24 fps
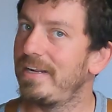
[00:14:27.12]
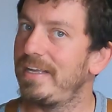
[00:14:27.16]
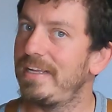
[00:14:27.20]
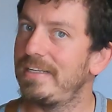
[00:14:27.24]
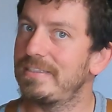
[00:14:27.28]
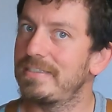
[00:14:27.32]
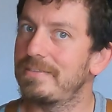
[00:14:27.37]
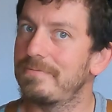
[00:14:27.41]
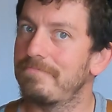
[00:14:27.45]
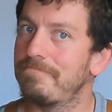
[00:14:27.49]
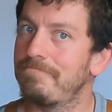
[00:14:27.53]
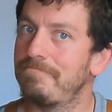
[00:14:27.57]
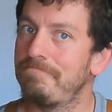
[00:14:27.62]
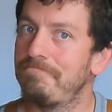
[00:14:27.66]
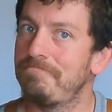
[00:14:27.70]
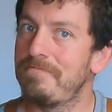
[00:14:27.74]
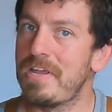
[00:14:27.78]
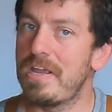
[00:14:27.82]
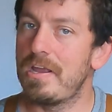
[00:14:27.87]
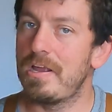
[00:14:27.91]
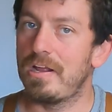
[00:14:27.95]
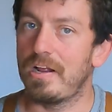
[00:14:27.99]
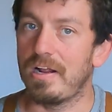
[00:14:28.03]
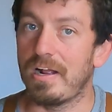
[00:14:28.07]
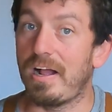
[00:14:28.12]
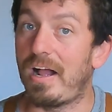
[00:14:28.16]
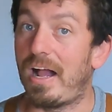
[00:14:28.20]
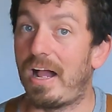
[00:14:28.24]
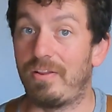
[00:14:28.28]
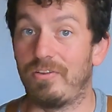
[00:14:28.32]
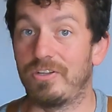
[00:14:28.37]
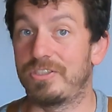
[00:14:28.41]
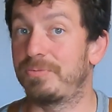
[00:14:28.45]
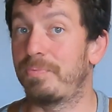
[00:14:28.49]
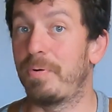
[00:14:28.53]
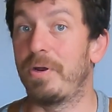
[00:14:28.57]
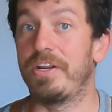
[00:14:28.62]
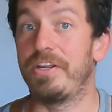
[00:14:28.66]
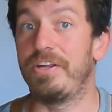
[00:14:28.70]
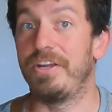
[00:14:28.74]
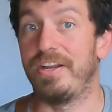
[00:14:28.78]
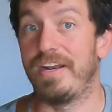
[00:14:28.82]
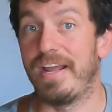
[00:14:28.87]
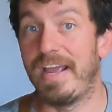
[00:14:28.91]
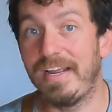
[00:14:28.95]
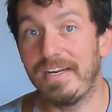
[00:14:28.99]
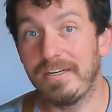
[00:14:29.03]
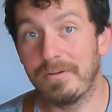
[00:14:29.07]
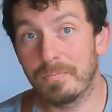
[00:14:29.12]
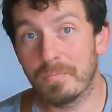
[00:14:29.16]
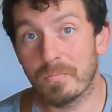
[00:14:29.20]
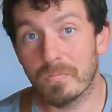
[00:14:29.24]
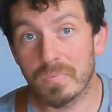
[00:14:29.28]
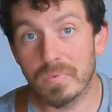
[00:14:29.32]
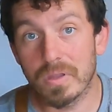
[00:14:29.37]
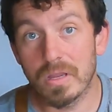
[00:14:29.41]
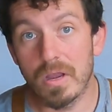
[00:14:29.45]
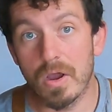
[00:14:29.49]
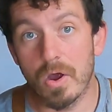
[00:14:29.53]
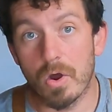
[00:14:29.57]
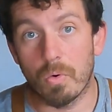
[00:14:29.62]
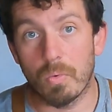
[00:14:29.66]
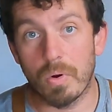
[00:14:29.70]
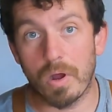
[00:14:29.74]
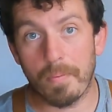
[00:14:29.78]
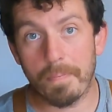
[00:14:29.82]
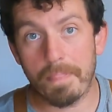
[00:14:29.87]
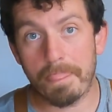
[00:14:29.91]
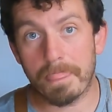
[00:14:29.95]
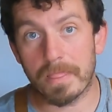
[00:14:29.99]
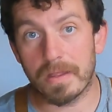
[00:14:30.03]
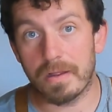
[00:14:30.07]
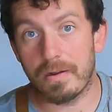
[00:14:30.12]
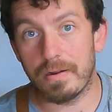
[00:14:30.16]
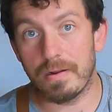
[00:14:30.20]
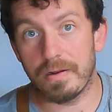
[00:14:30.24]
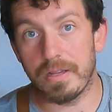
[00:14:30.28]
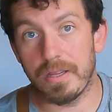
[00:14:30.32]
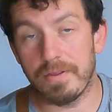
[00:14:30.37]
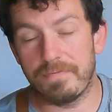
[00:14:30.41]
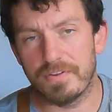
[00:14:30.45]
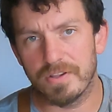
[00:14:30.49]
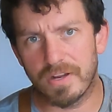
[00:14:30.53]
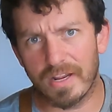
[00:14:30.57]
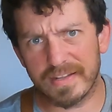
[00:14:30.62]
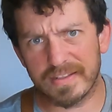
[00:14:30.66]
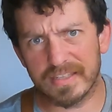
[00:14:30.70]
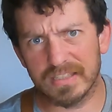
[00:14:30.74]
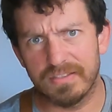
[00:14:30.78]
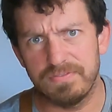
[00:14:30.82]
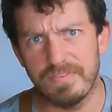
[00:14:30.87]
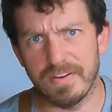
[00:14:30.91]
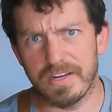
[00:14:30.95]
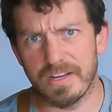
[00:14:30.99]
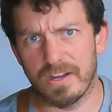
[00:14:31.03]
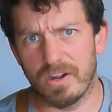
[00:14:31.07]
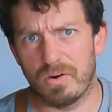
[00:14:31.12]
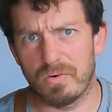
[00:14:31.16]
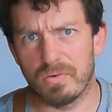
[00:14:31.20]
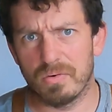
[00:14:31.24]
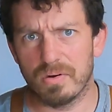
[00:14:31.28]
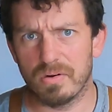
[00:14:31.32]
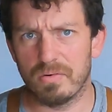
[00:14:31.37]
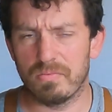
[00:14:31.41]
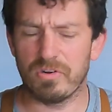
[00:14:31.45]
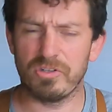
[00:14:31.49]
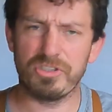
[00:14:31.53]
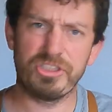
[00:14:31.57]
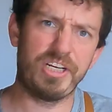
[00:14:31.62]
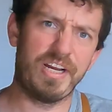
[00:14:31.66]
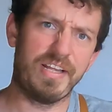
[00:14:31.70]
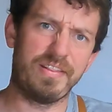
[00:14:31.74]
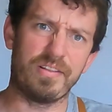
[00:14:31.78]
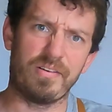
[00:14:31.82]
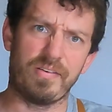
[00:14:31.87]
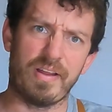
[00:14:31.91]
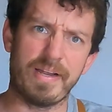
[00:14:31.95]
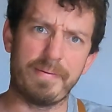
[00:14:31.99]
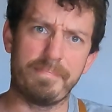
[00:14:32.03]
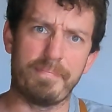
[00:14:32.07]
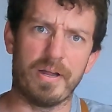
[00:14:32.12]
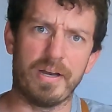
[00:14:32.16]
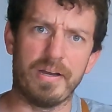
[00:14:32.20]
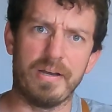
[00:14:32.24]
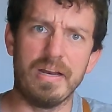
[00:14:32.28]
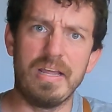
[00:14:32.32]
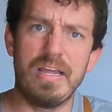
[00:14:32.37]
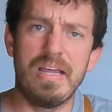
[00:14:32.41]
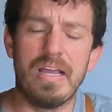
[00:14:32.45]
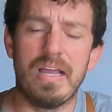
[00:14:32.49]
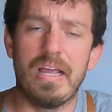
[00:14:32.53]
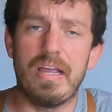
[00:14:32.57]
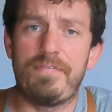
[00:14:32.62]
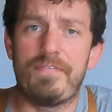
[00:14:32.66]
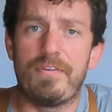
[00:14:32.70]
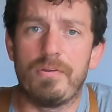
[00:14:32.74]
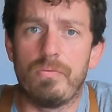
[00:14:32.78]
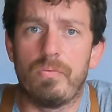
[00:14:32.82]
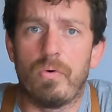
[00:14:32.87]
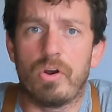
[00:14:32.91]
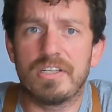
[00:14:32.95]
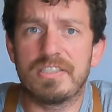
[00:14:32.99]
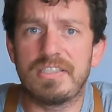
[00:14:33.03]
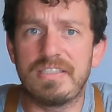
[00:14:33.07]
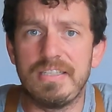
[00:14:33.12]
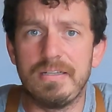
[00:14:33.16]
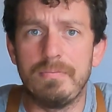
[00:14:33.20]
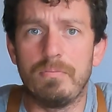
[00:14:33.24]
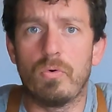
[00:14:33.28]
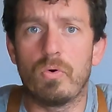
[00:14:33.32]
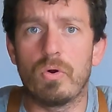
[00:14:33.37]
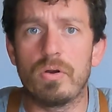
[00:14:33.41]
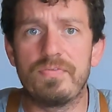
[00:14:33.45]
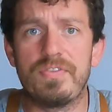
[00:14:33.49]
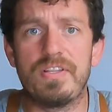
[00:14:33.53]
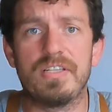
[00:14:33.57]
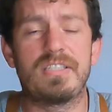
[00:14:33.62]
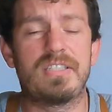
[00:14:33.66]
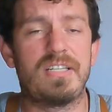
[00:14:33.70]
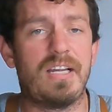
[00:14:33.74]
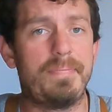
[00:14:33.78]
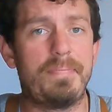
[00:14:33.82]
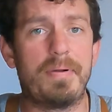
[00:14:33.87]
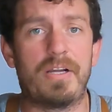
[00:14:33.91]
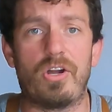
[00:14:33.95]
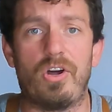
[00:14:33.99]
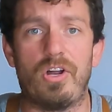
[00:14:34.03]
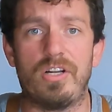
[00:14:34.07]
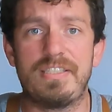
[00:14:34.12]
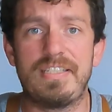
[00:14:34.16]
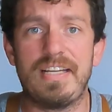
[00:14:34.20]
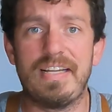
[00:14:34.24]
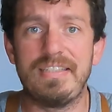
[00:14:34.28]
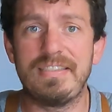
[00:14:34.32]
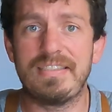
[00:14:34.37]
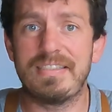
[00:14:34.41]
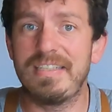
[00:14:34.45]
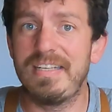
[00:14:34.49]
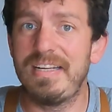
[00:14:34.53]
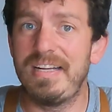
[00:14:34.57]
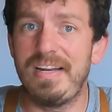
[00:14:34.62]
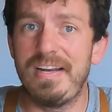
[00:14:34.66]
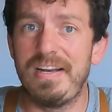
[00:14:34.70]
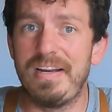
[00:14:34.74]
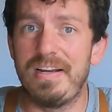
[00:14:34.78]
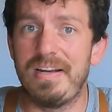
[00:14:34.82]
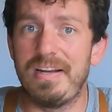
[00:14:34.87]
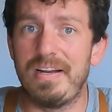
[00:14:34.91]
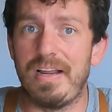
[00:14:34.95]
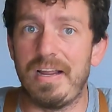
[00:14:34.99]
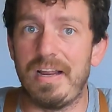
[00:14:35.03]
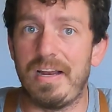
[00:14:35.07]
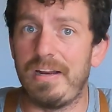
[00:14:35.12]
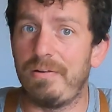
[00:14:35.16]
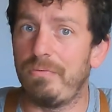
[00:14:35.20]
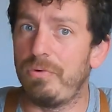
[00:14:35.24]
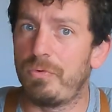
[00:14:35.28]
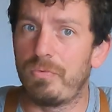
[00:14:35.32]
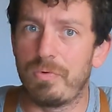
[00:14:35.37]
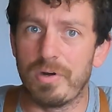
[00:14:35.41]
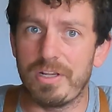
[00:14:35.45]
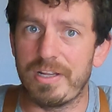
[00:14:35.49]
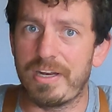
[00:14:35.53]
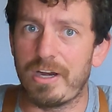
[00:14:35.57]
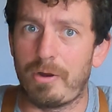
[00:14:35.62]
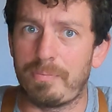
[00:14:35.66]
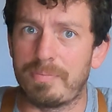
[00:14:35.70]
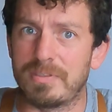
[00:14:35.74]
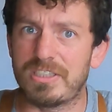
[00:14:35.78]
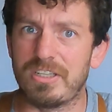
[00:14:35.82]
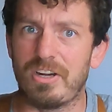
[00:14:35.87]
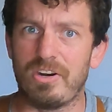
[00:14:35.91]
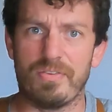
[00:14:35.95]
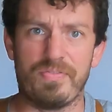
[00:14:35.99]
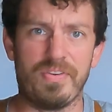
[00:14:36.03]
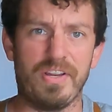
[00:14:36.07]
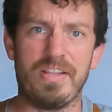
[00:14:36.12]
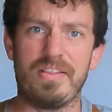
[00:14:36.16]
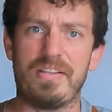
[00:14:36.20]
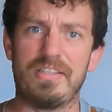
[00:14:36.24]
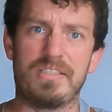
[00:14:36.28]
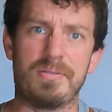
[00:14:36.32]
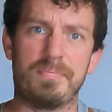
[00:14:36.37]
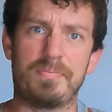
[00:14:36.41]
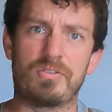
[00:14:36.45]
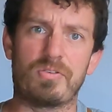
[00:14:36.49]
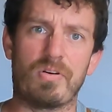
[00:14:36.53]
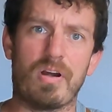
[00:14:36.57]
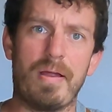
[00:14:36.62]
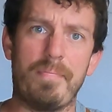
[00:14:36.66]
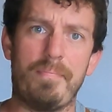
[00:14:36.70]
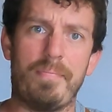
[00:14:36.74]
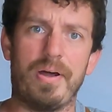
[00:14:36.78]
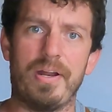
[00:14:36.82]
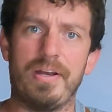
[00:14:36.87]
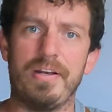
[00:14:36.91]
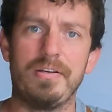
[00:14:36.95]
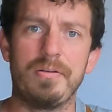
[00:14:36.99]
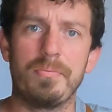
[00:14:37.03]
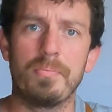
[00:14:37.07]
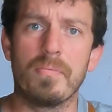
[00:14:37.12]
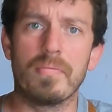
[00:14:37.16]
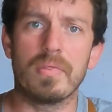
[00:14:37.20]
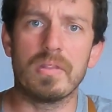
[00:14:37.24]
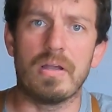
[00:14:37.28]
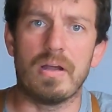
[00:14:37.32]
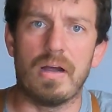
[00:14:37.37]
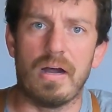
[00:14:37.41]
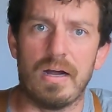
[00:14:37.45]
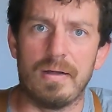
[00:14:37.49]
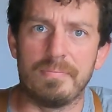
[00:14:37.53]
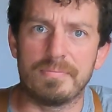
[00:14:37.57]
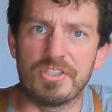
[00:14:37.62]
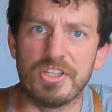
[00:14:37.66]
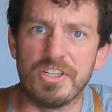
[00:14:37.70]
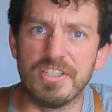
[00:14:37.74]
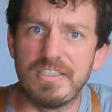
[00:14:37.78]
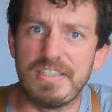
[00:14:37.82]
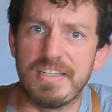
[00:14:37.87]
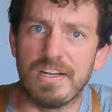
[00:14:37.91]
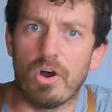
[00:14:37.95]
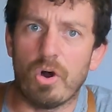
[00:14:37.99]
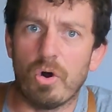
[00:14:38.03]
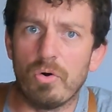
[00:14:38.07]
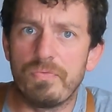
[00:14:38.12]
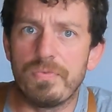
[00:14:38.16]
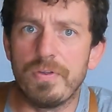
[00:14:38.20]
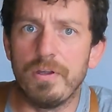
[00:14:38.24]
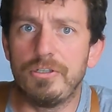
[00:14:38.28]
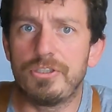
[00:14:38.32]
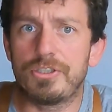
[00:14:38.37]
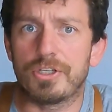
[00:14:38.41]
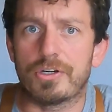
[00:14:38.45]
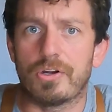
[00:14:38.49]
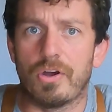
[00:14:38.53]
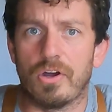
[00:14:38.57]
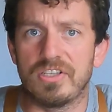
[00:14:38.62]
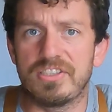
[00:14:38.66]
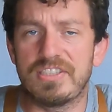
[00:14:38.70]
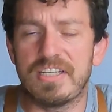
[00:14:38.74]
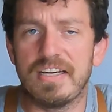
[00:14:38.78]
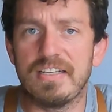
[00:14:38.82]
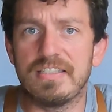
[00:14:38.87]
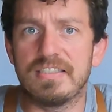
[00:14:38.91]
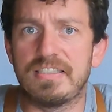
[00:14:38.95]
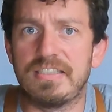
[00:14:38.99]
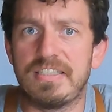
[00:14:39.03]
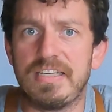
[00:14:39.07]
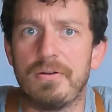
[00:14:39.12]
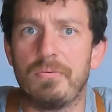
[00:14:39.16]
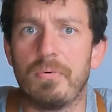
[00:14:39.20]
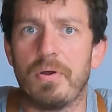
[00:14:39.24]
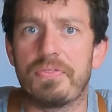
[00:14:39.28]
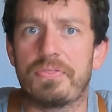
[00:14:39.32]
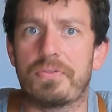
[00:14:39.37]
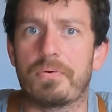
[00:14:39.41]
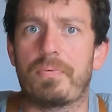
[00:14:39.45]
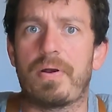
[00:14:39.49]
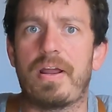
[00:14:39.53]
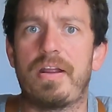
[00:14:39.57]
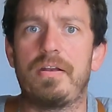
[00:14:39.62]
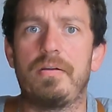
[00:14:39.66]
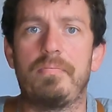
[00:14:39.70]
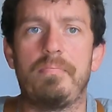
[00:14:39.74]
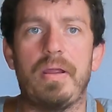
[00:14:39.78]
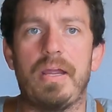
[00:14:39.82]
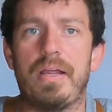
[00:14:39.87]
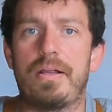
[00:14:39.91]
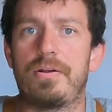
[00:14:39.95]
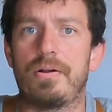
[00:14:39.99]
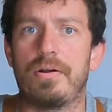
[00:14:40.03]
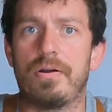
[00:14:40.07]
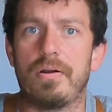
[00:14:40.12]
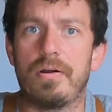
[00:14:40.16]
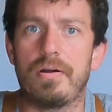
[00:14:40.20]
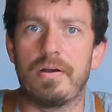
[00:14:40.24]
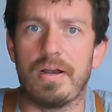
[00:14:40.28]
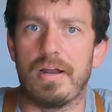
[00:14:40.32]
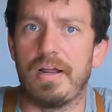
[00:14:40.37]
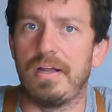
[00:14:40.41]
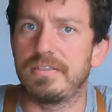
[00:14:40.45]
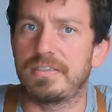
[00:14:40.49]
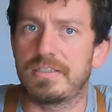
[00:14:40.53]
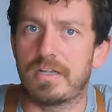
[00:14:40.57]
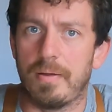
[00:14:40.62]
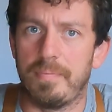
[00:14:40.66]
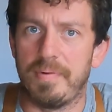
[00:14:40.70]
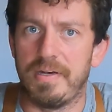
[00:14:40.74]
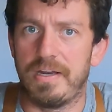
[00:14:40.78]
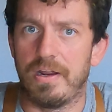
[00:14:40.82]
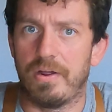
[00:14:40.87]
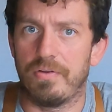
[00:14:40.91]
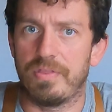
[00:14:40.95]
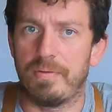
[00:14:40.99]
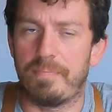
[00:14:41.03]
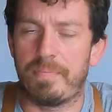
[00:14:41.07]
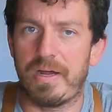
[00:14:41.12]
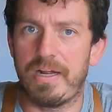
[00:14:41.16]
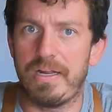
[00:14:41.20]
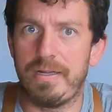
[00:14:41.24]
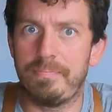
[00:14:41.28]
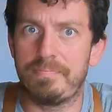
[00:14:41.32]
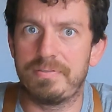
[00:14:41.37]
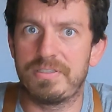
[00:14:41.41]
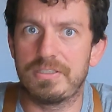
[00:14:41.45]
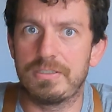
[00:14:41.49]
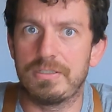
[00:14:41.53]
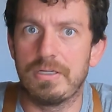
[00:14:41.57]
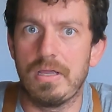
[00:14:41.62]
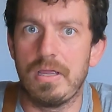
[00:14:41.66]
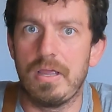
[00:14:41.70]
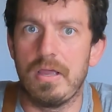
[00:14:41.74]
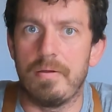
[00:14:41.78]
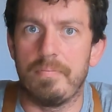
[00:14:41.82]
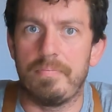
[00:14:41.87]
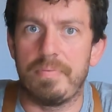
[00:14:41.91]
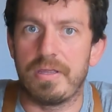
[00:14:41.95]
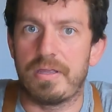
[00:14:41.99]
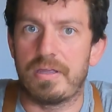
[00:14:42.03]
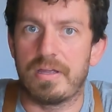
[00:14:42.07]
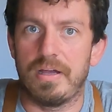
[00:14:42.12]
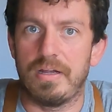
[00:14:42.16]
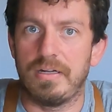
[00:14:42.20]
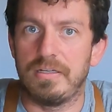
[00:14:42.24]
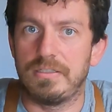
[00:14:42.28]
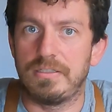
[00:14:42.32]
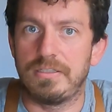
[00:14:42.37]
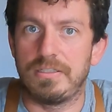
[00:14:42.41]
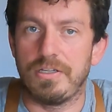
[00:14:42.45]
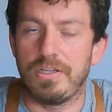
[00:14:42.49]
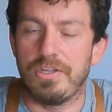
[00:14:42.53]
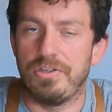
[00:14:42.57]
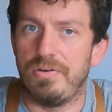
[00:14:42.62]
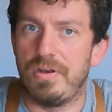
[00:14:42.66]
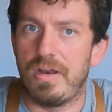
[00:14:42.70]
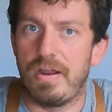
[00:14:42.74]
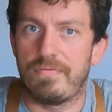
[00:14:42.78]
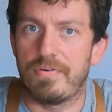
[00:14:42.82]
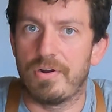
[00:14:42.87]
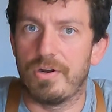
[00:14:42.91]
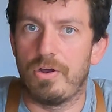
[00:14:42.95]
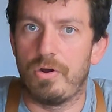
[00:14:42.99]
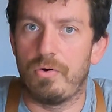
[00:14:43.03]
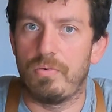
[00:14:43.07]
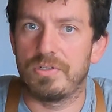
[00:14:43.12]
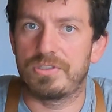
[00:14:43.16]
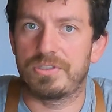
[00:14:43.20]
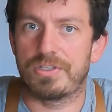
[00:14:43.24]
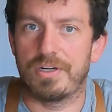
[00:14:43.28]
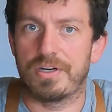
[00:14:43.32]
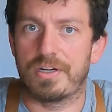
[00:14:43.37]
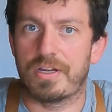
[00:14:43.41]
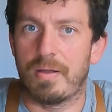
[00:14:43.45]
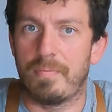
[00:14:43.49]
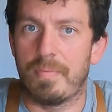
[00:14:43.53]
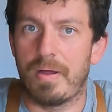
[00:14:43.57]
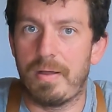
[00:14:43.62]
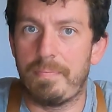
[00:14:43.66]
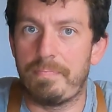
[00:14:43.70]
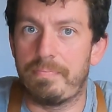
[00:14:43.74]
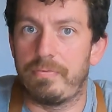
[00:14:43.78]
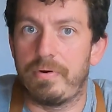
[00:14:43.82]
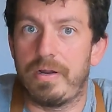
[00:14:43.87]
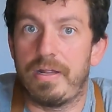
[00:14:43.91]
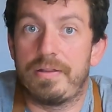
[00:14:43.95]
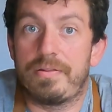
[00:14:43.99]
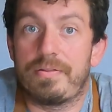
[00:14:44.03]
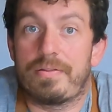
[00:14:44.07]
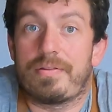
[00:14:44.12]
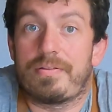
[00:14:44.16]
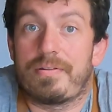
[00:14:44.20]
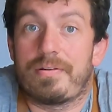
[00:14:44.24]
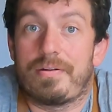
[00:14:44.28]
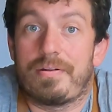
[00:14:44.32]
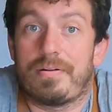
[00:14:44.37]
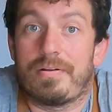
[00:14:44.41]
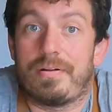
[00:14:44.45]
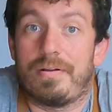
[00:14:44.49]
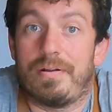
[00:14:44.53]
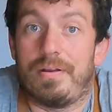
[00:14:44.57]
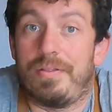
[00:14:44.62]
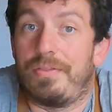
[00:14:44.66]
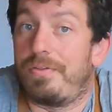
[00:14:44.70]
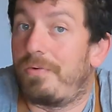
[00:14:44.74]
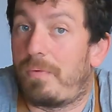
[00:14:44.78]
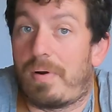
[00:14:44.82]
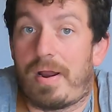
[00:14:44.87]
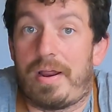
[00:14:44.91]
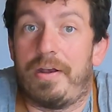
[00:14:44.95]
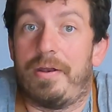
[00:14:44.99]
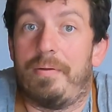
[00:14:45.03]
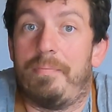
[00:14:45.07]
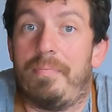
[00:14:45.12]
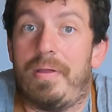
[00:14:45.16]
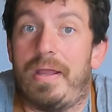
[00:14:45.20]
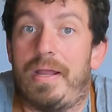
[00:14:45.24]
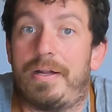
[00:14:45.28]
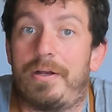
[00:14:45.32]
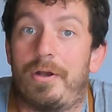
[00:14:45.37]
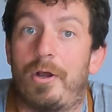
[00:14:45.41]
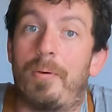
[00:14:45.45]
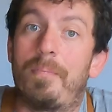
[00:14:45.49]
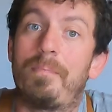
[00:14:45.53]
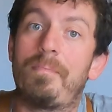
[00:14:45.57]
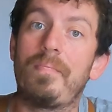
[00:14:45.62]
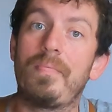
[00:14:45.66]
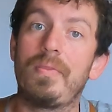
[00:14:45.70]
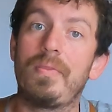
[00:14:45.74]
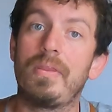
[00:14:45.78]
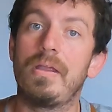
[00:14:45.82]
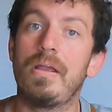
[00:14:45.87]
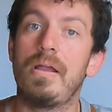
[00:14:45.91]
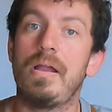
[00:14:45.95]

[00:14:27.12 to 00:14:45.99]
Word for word: There it is. That looks pretty good, eh? Well, if you like this video, why don't you hit the like button. If you wanna see more of this type of content, and it would really help us out if you hit the subscribe button um, so you can see all future content and see what the random maker has coming down the pipes because you never know what's going to come up with the random maker.